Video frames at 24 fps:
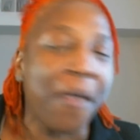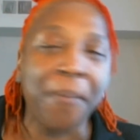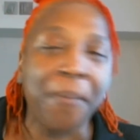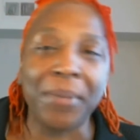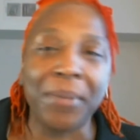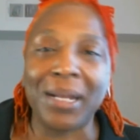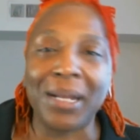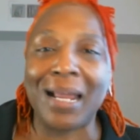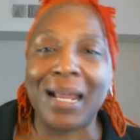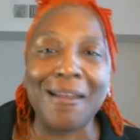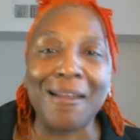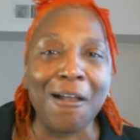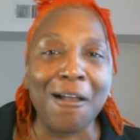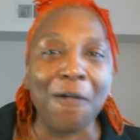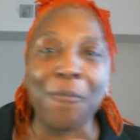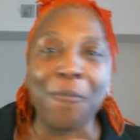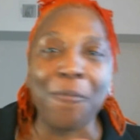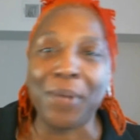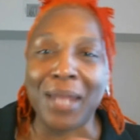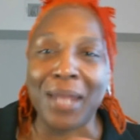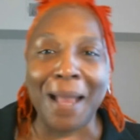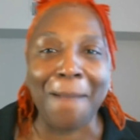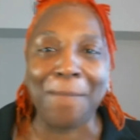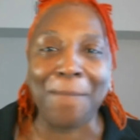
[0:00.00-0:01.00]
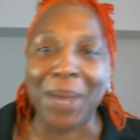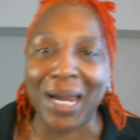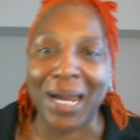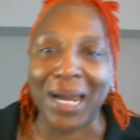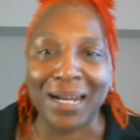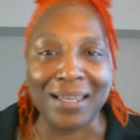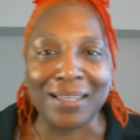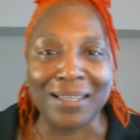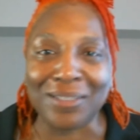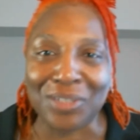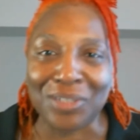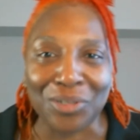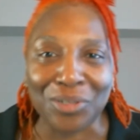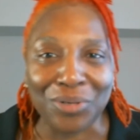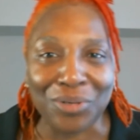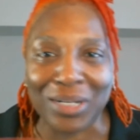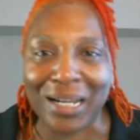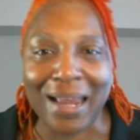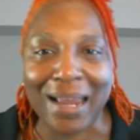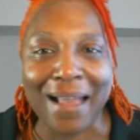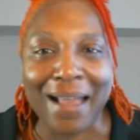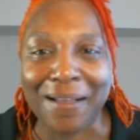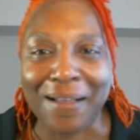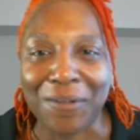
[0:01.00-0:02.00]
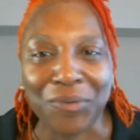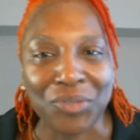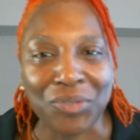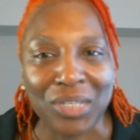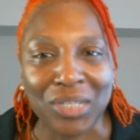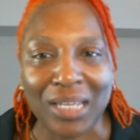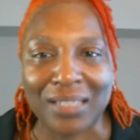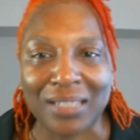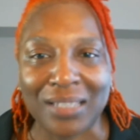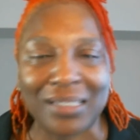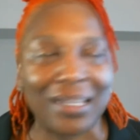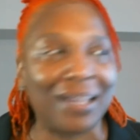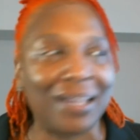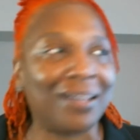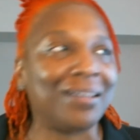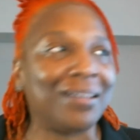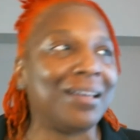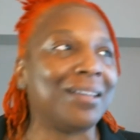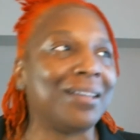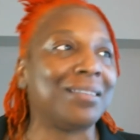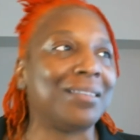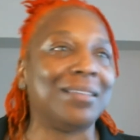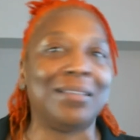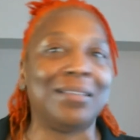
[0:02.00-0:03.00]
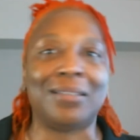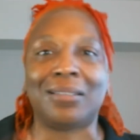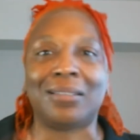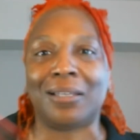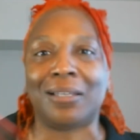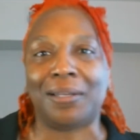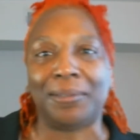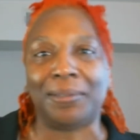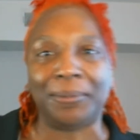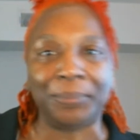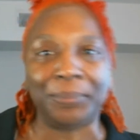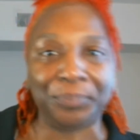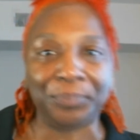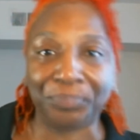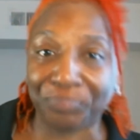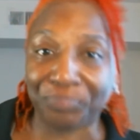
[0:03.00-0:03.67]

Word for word: but I know when I bite into it, it ain't gonna taste like nothing. So